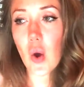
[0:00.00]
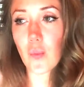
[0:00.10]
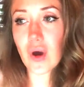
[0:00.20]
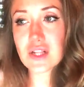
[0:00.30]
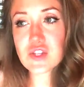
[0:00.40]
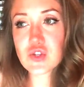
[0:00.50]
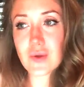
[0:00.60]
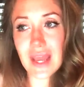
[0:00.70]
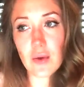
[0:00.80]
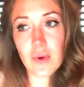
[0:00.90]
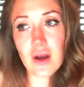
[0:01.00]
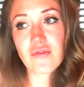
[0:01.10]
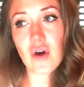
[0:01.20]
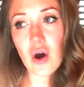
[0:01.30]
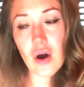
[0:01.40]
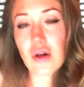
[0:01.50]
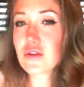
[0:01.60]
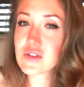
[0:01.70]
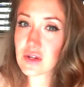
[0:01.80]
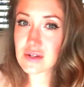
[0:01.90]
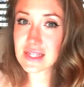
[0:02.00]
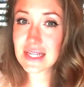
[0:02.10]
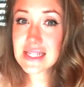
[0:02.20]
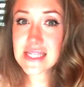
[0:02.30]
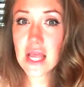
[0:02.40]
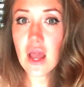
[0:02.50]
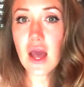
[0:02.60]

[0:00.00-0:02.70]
once you get rid of all those toxins,